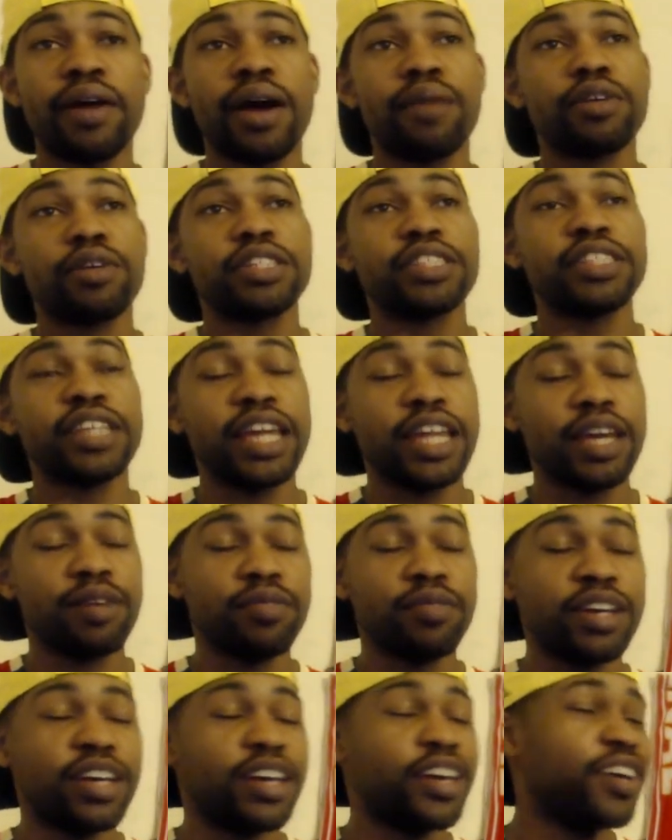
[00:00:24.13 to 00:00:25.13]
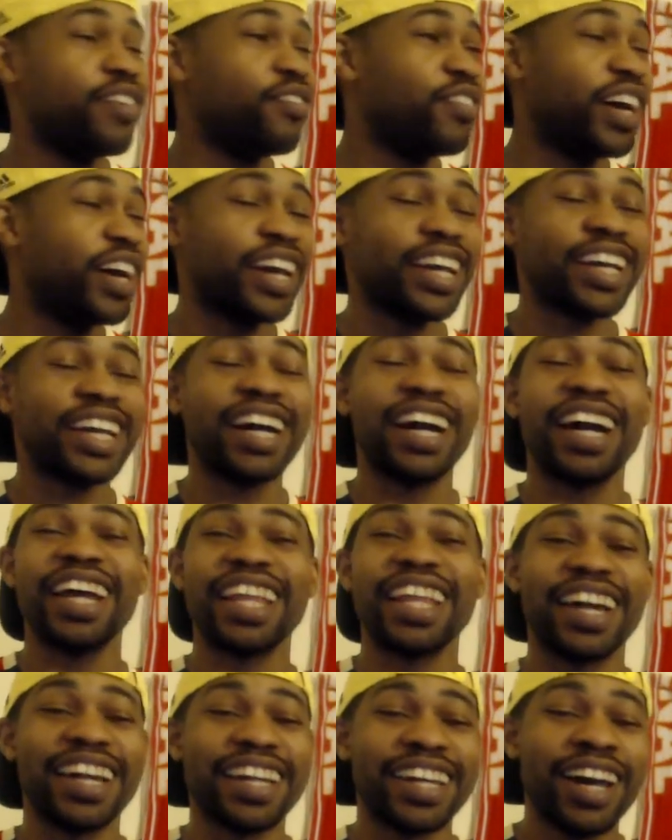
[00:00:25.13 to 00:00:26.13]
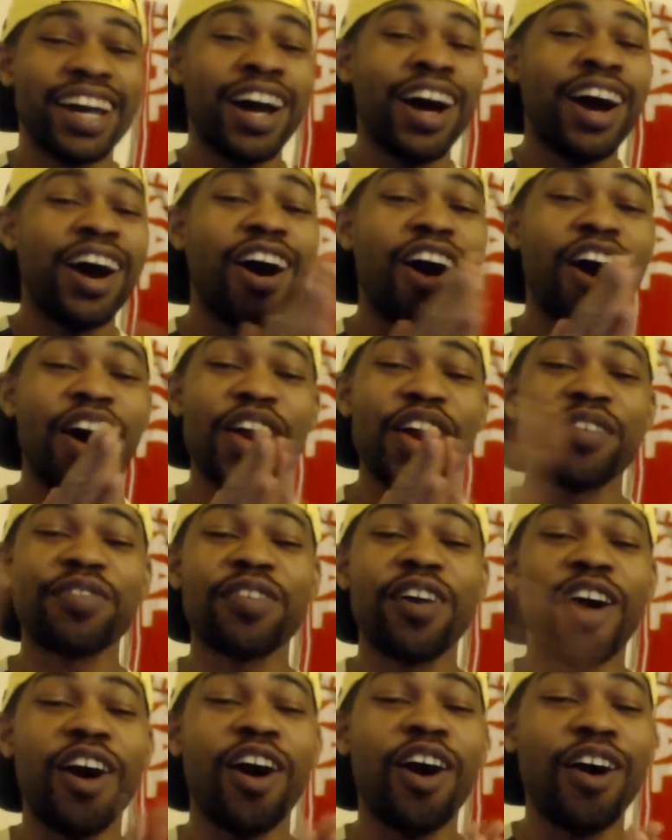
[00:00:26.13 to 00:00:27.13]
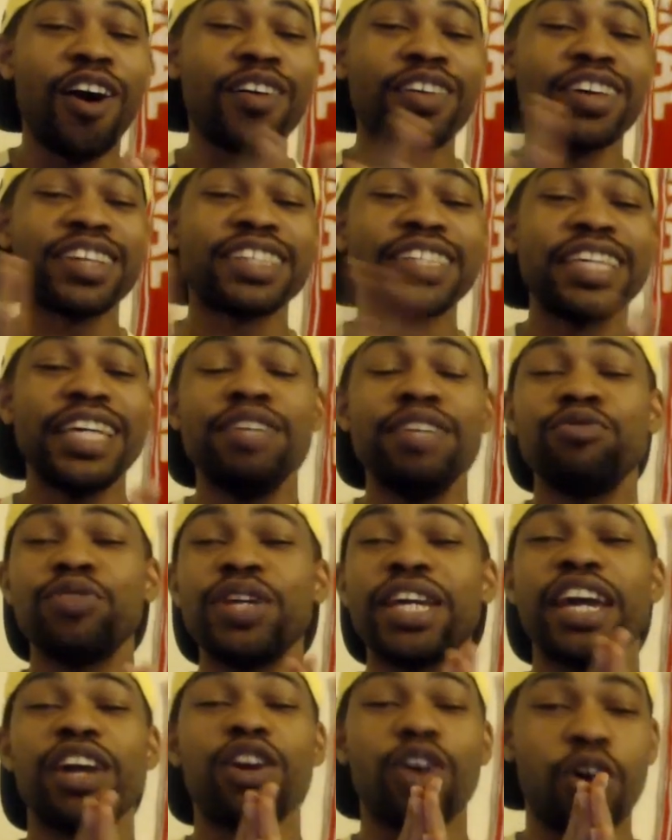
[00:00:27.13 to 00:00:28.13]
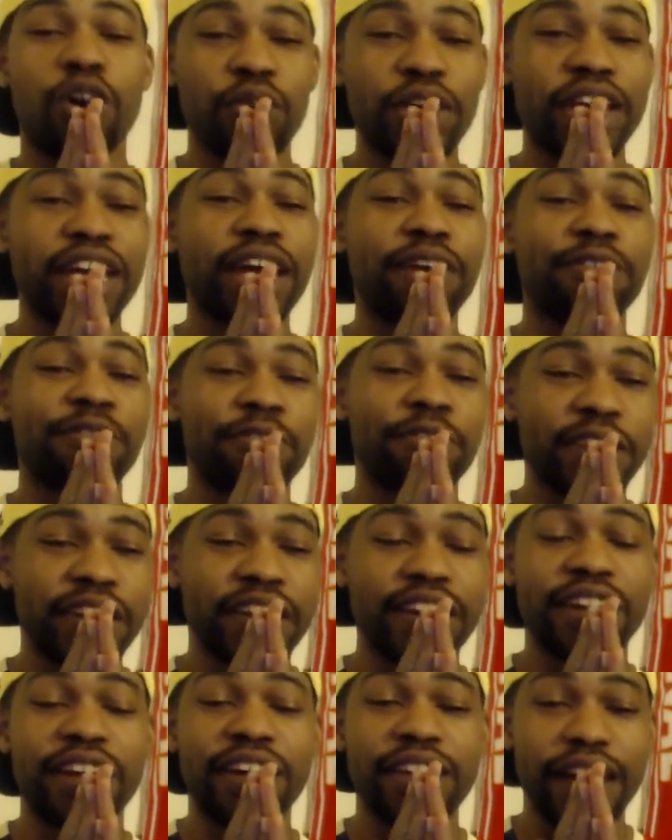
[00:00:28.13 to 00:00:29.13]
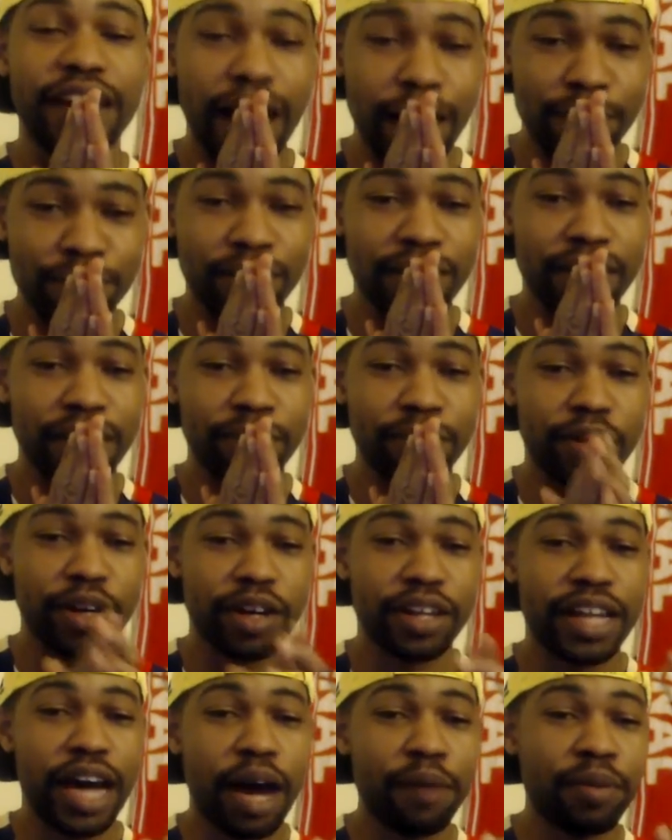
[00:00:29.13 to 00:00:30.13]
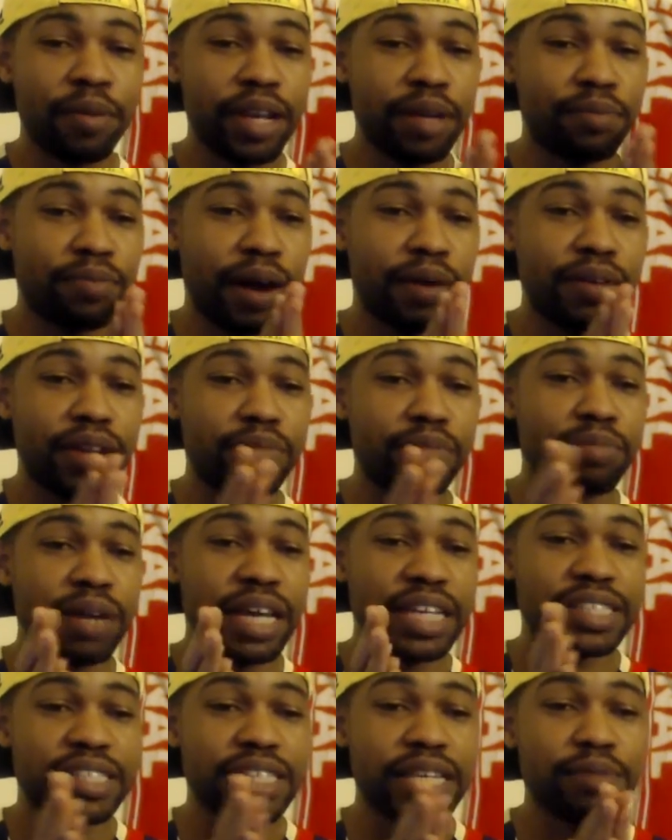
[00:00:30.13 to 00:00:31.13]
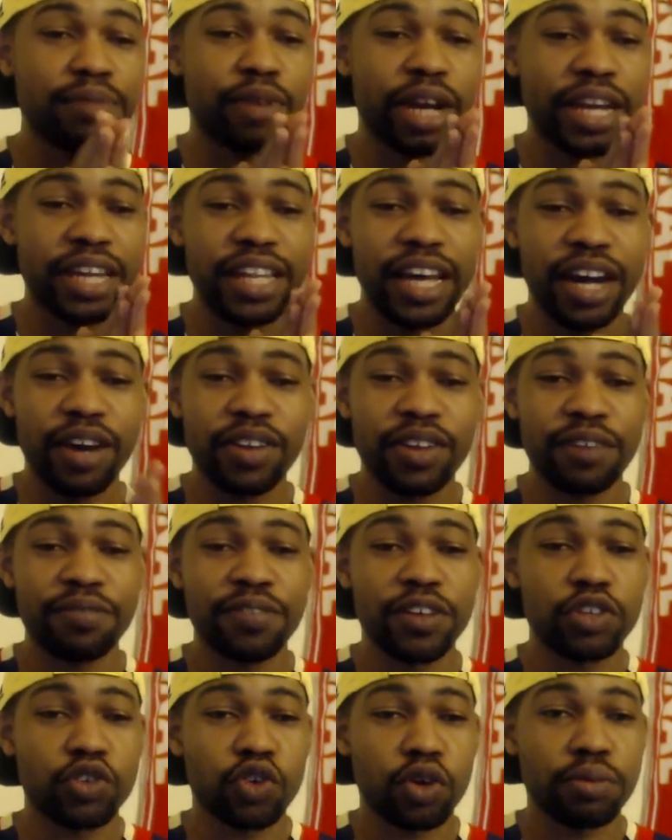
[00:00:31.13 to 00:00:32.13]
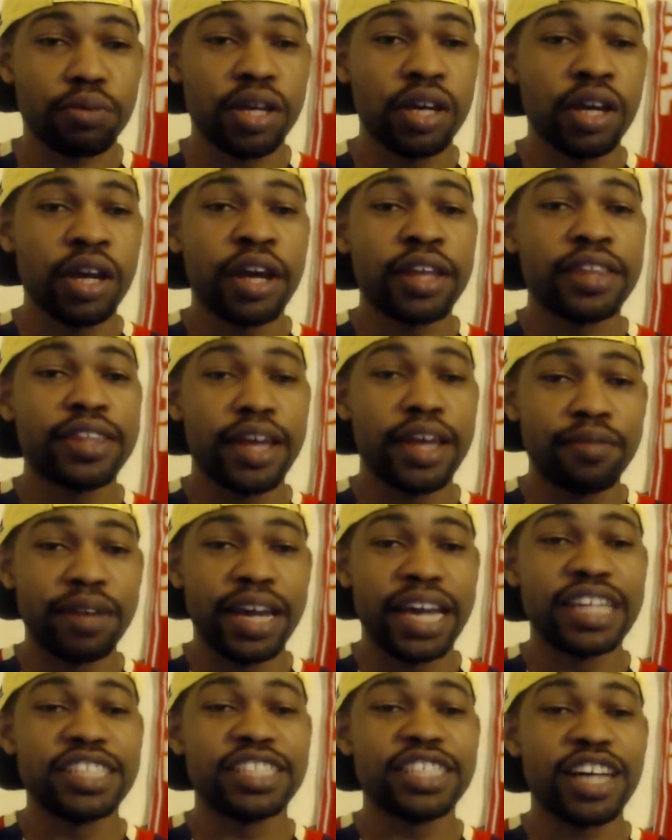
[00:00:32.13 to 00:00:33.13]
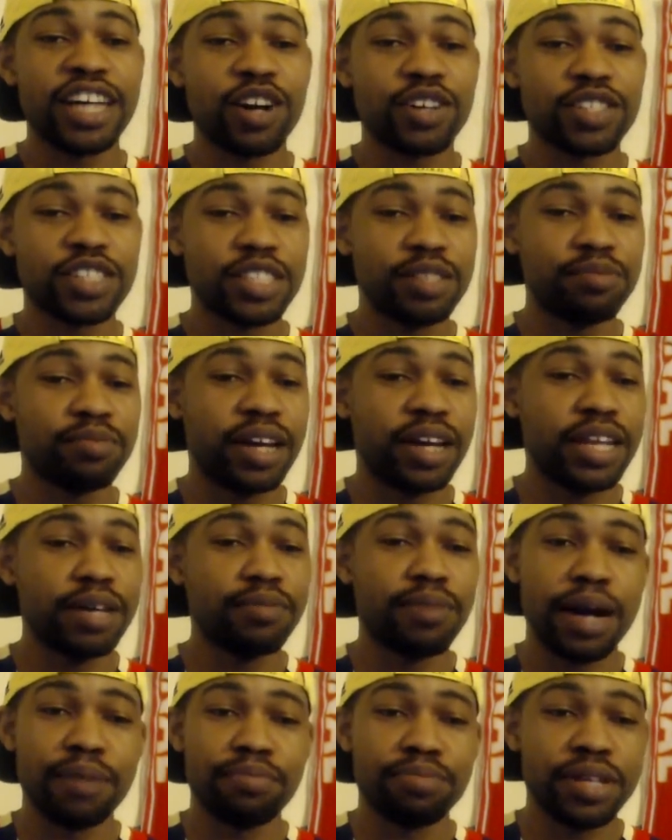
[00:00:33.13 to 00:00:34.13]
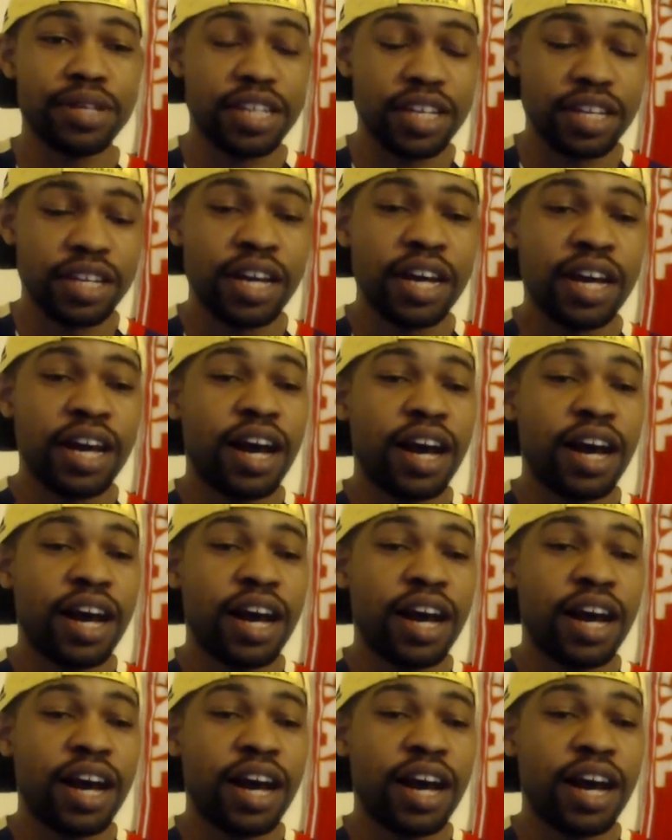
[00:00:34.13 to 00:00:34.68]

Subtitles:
Emirates Stadium. My God, like, out of all the teams, we get freaking Napoli, bro. Napoli probably the best team right now left in the tournament. Them and Chelsea, man, in my opinion.